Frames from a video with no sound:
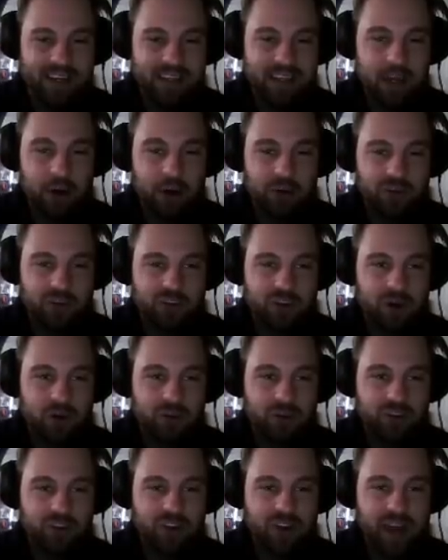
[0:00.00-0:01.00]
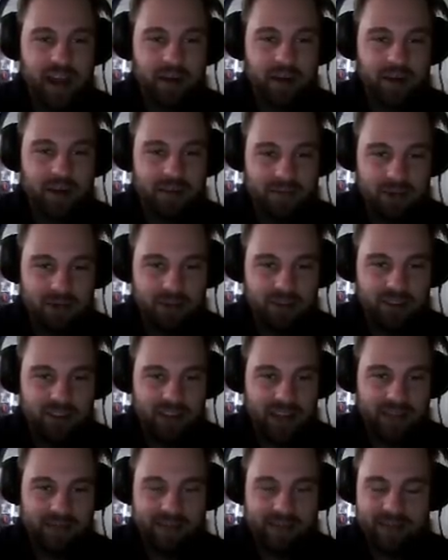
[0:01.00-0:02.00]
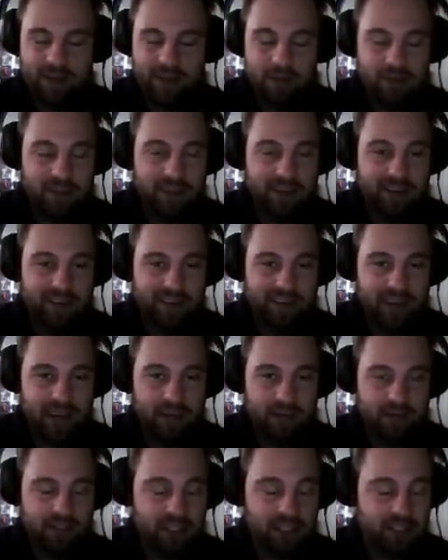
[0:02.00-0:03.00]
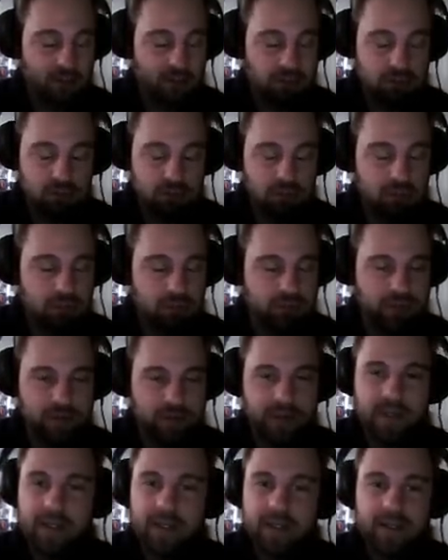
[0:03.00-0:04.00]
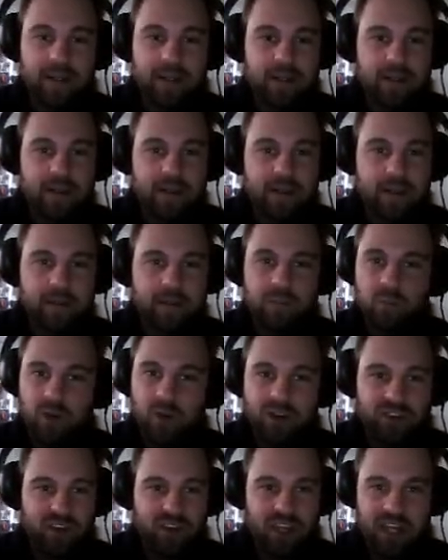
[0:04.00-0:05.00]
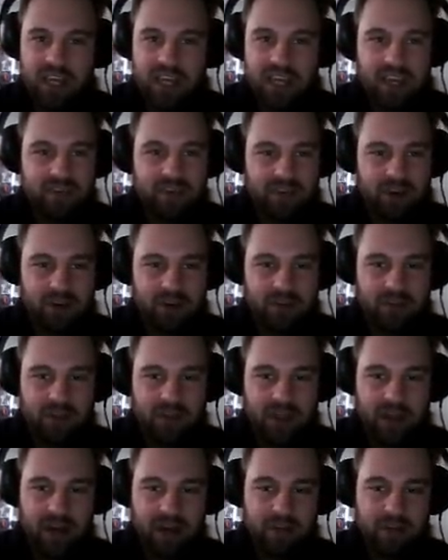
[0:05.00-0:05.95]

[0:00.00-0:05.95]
oh-so-scary mutants that you have to deal with in this game. It's just, whew. Resident Evil, The